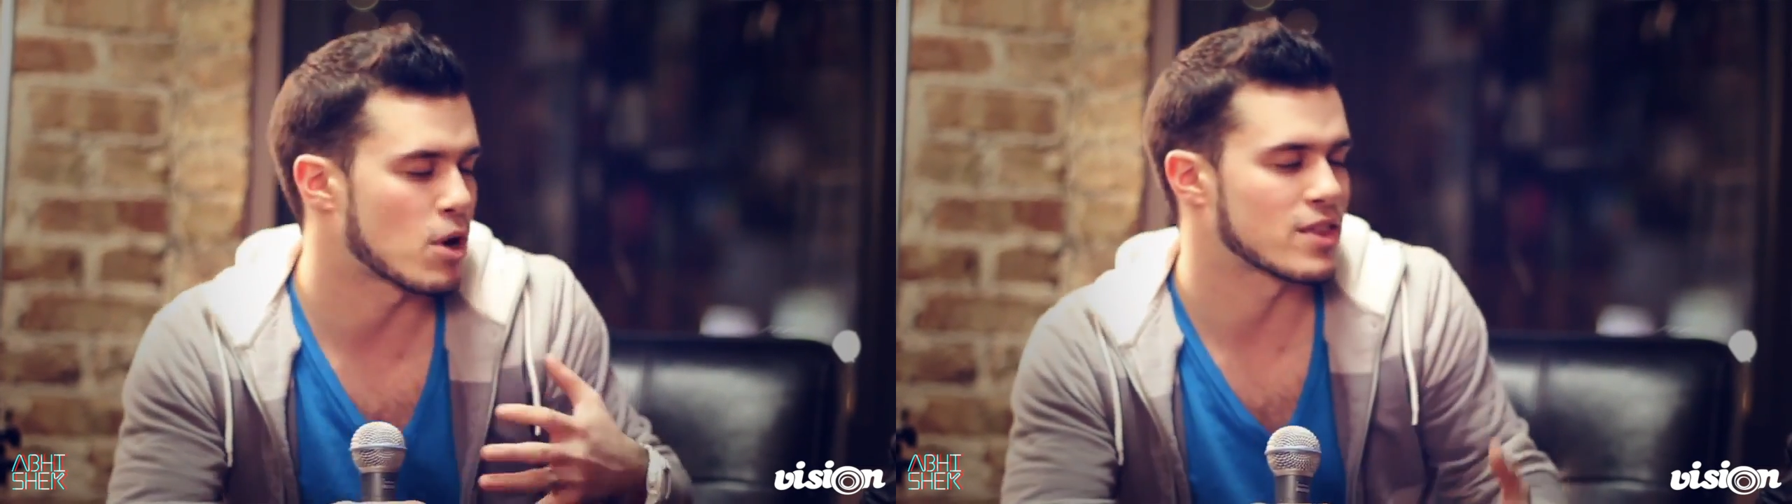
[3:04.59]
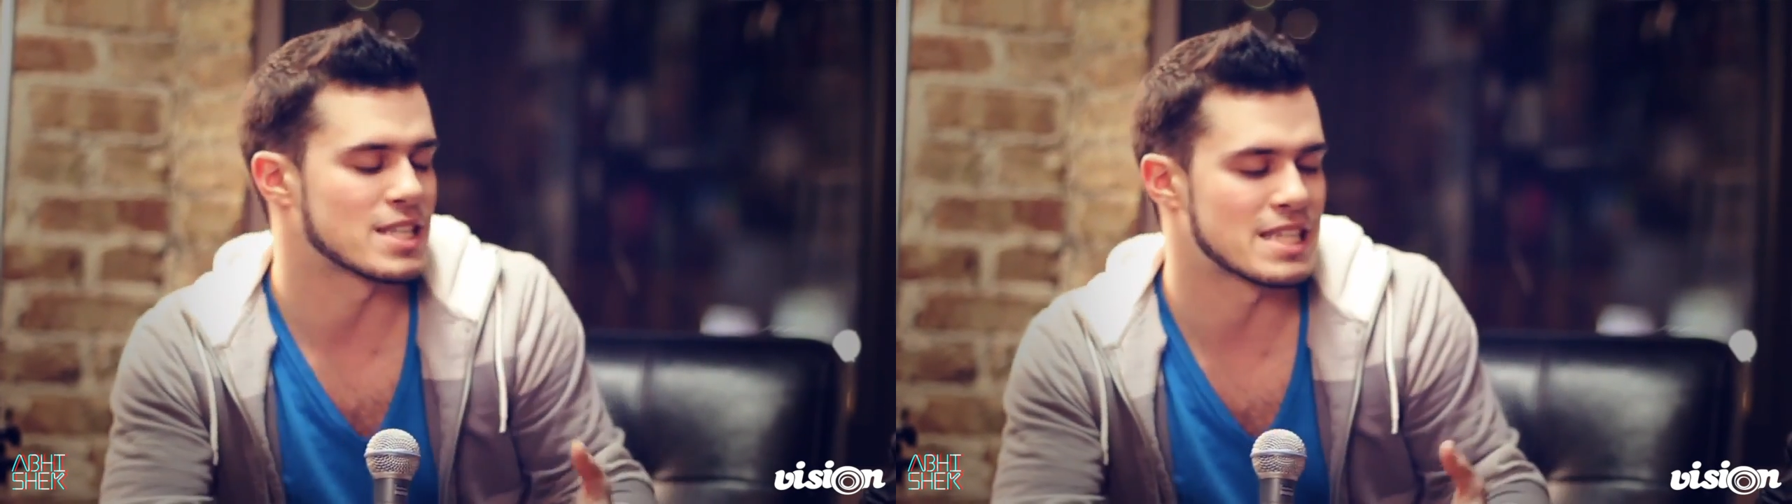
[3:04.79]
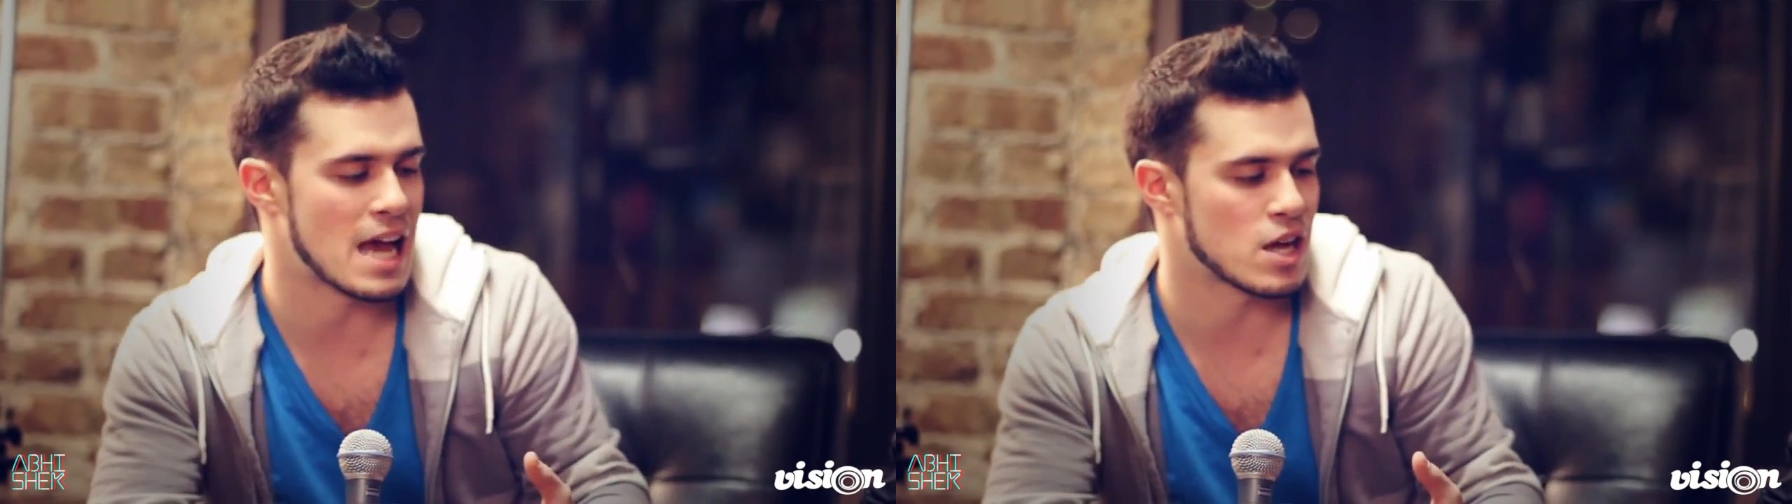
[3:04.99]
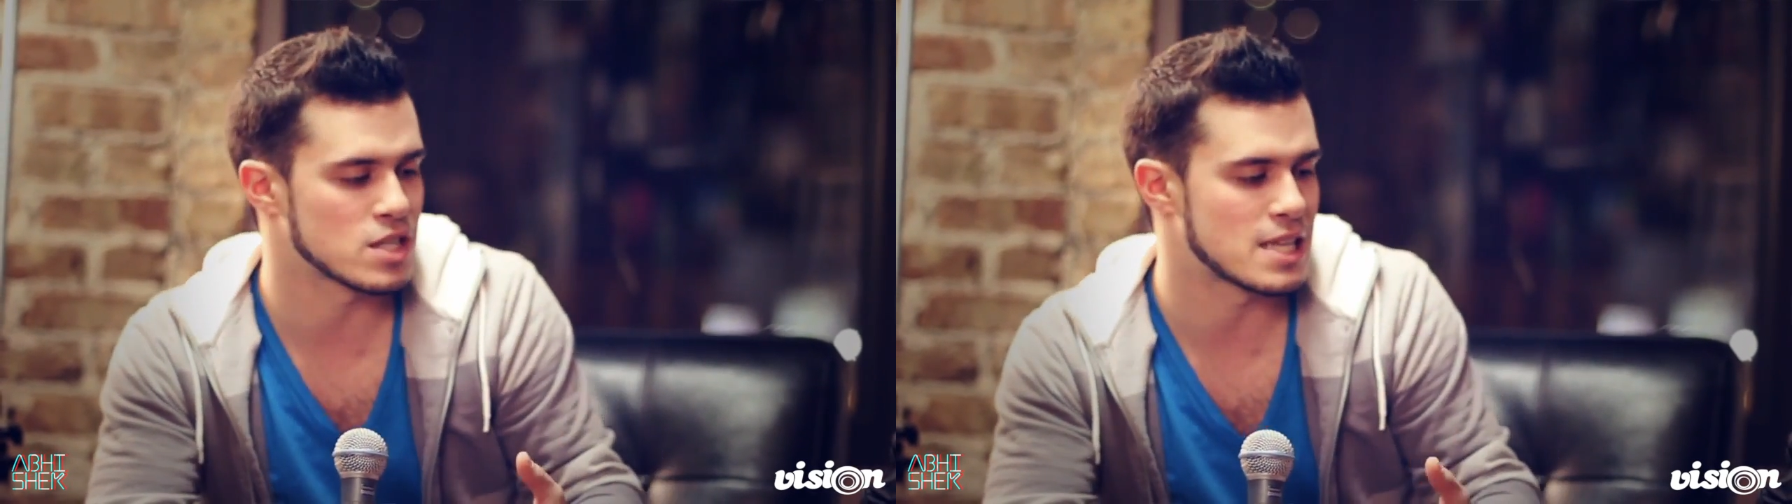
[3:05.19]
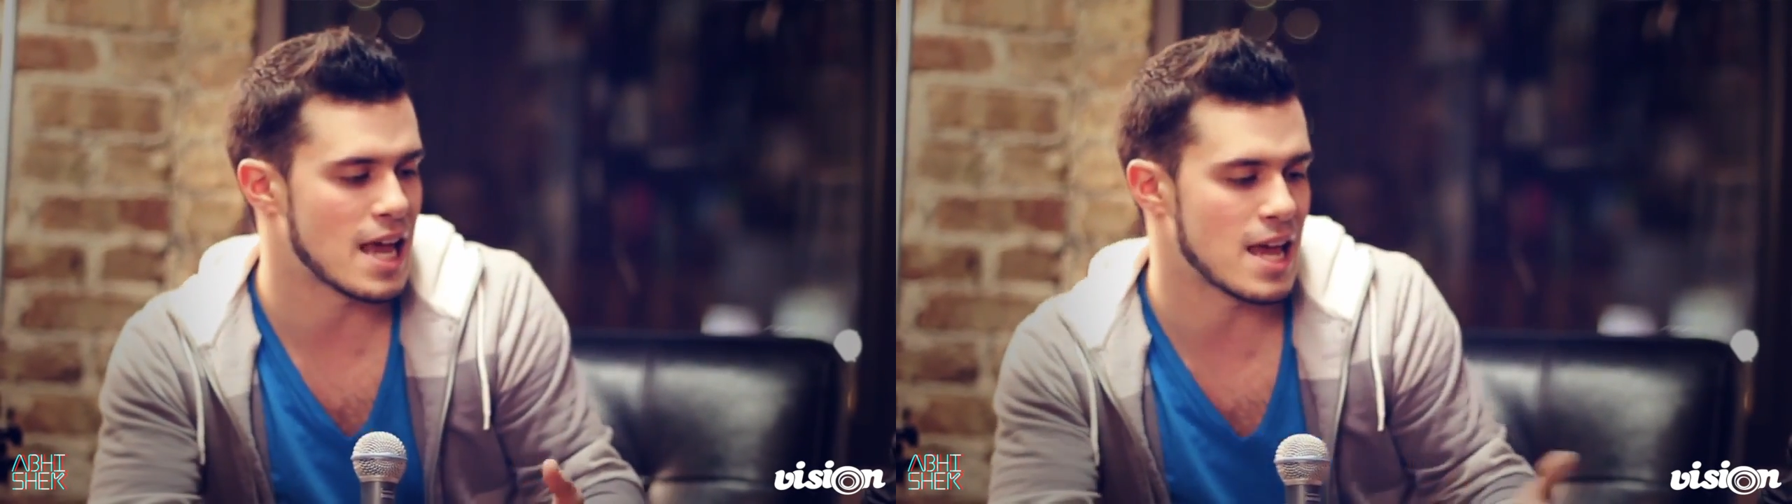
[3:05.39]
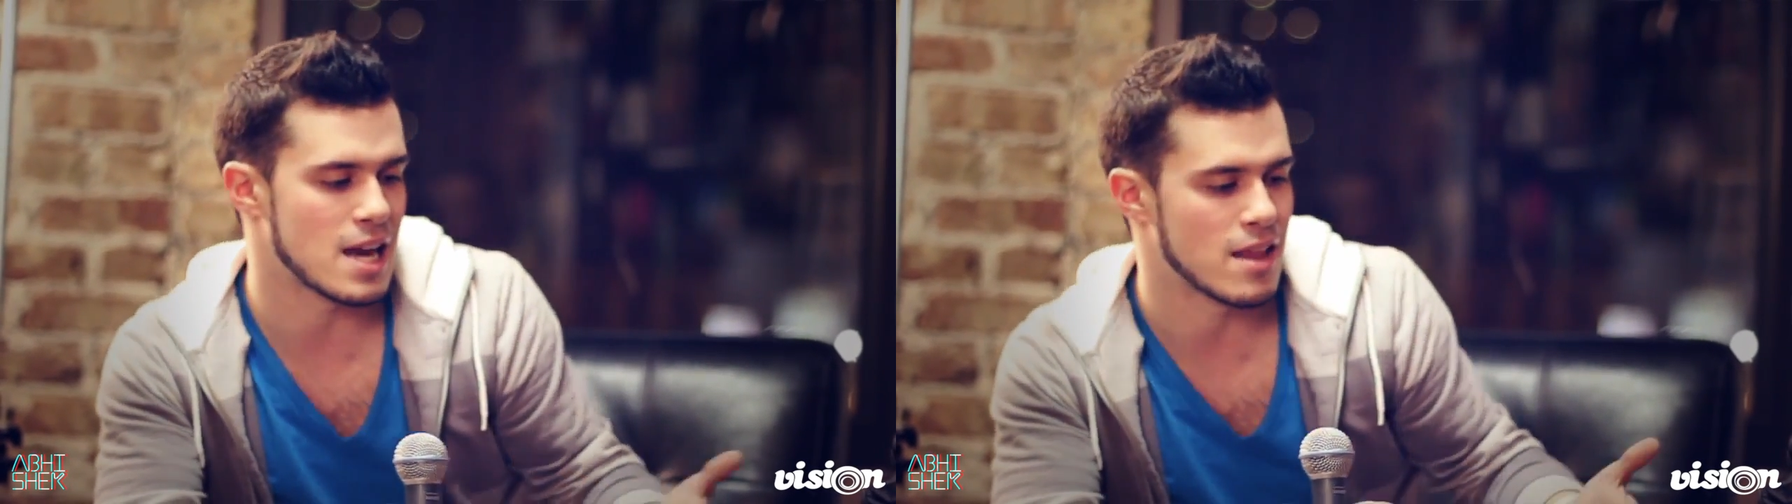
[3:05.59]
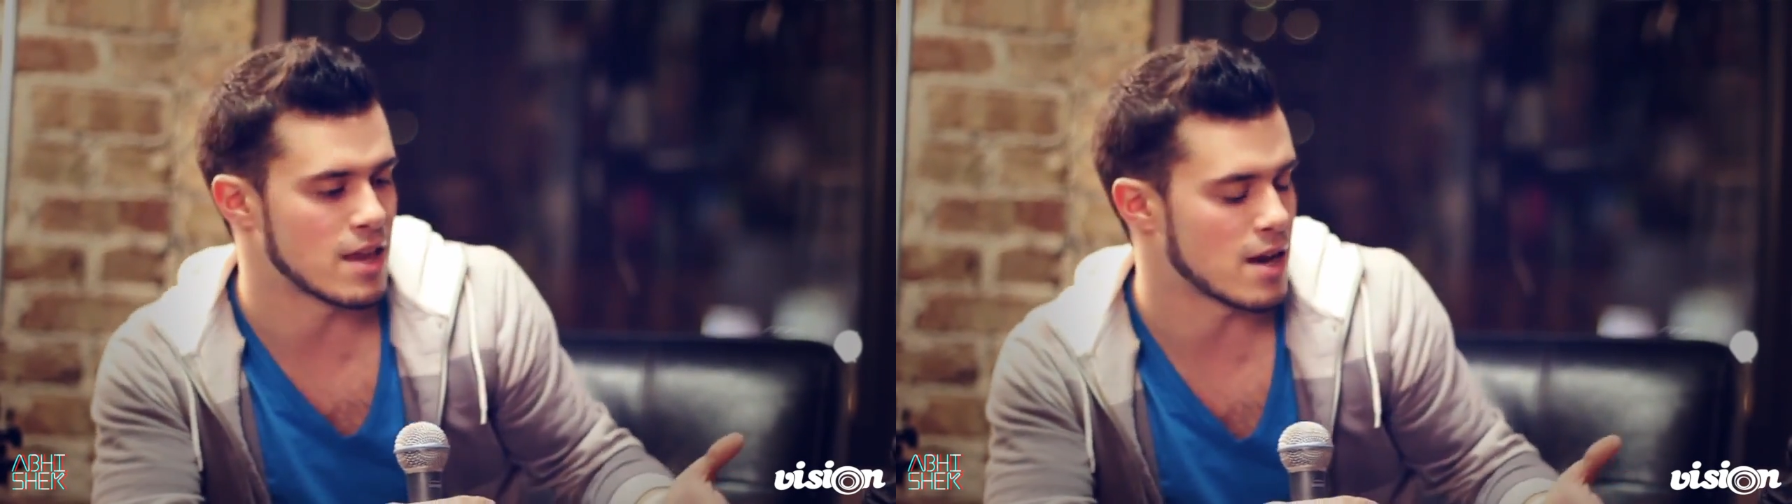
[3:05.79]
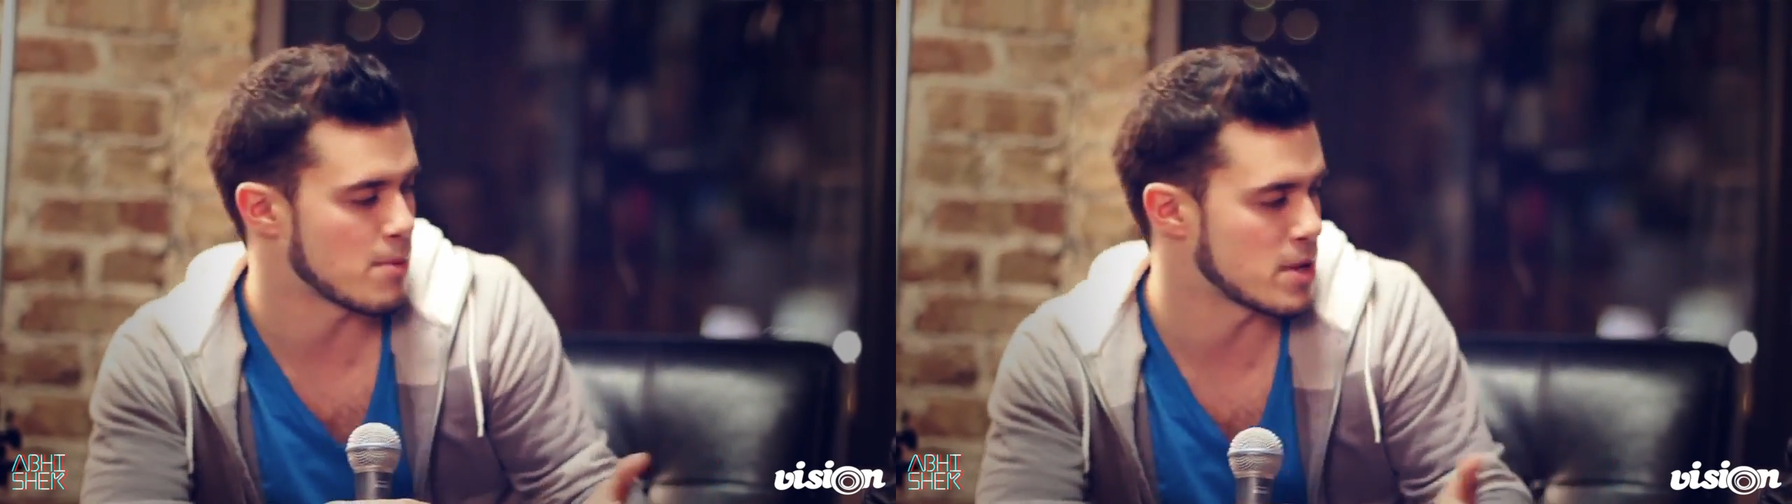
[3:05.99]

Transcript: of brought the sound set, and then,